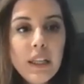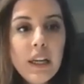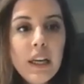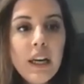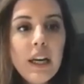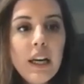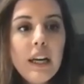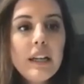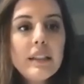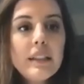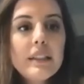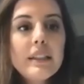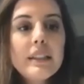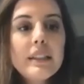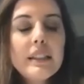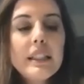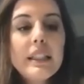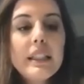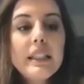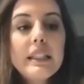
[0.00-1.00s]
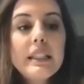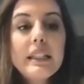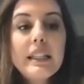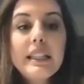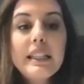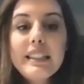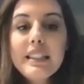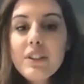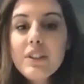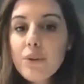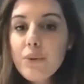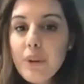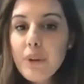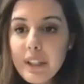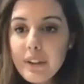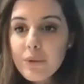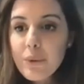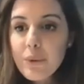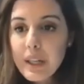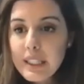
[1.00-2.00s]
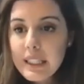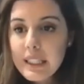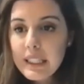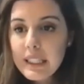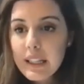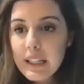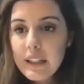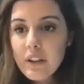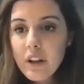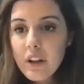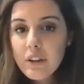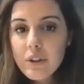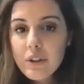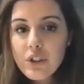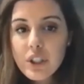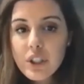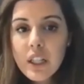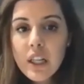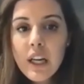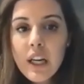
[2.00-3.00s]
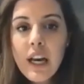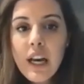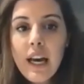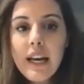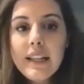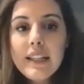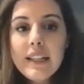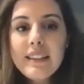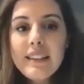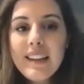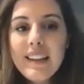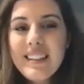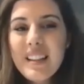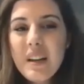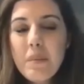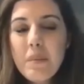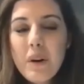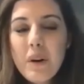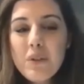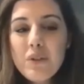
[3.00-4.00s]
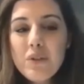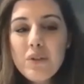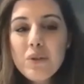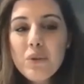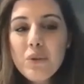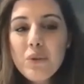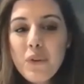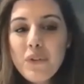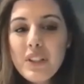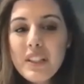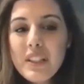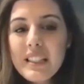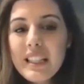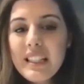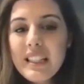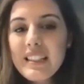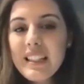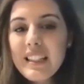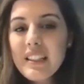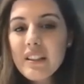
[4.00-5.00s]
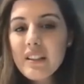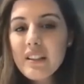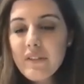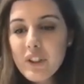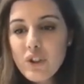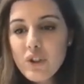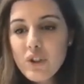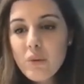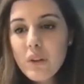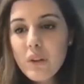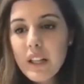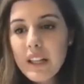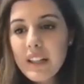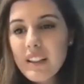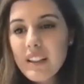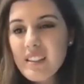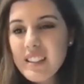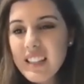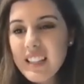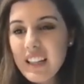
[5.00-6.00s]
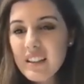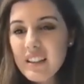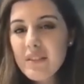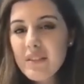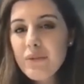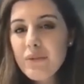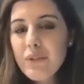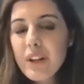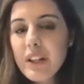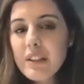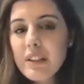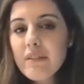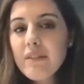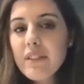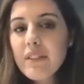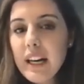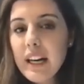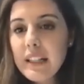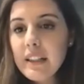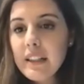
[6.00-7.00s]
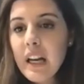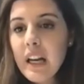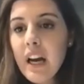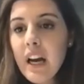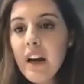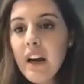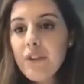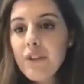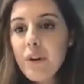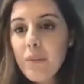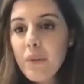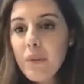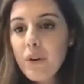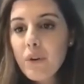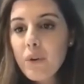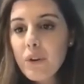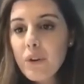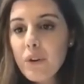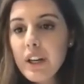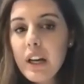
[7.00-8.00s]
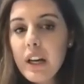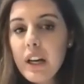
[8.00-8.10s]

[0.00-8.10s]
It is a ray tracing technology, and it takes about 256 individual and consecutive rays of light from the cornea,